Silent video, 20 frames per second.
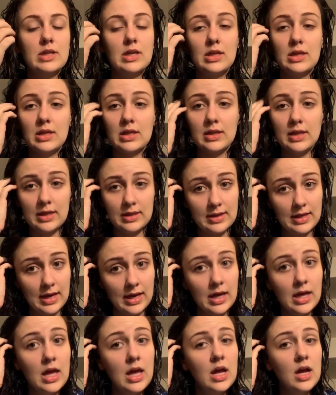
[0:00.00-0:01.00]
anything like
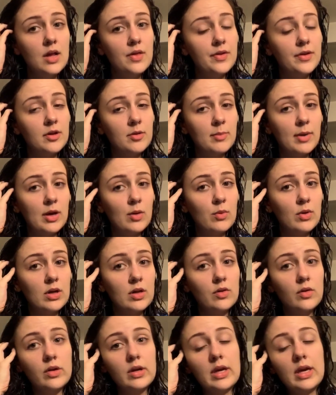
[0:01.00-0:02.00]
that, then you might want to
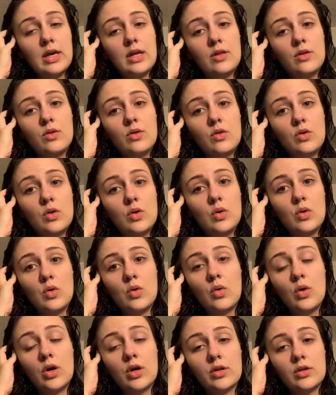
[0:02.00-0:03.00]
look
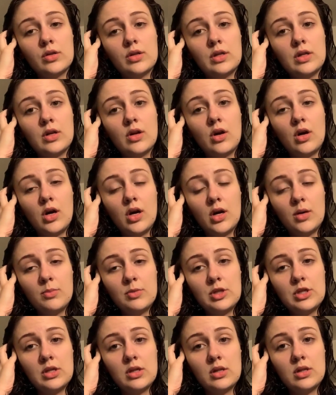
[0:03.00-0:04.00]
into alternate
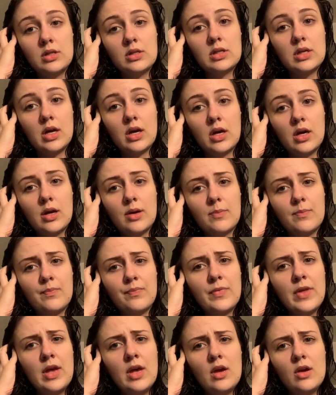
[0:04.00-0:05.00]
options.
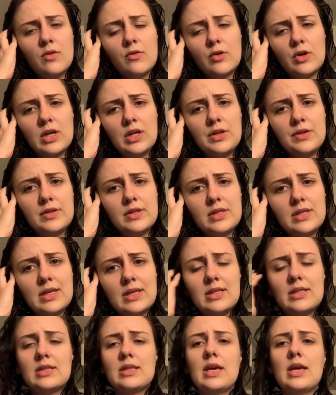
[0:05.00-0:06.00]
For
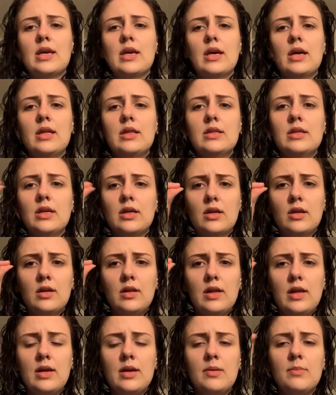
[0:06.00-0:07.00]
instance, like duck
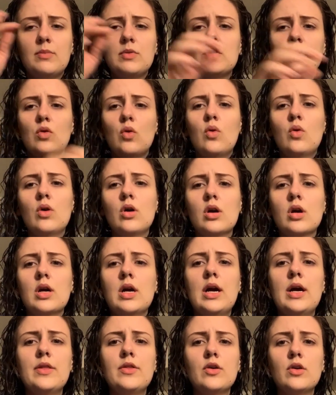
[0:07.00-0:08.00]
clips or
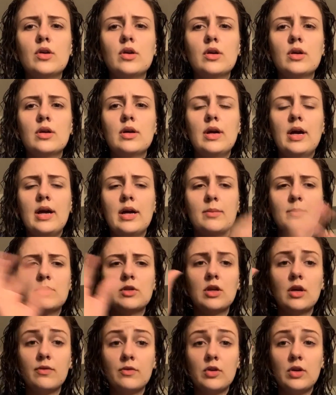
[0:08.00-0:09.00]
other
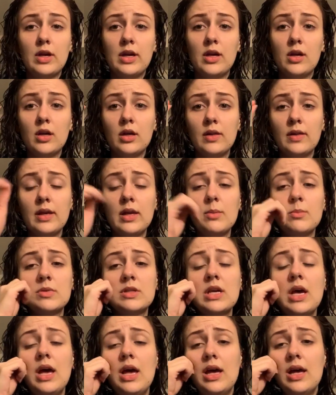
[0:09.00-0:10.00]
softer hair clamps.
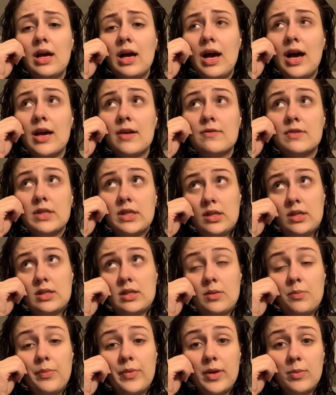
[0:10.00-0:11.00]
I've seen
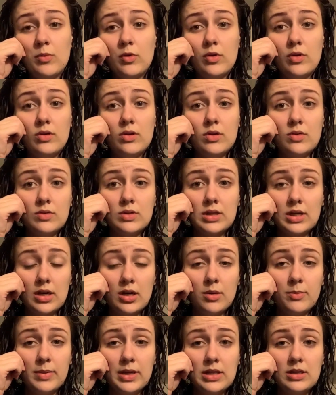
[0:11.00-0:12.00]
some people who use
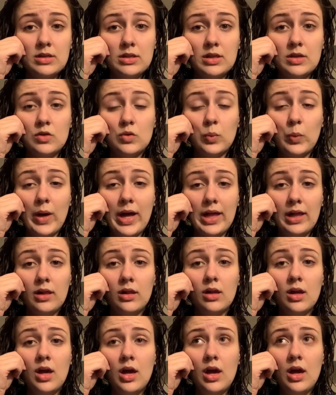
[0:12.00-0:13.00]
hairpins as well.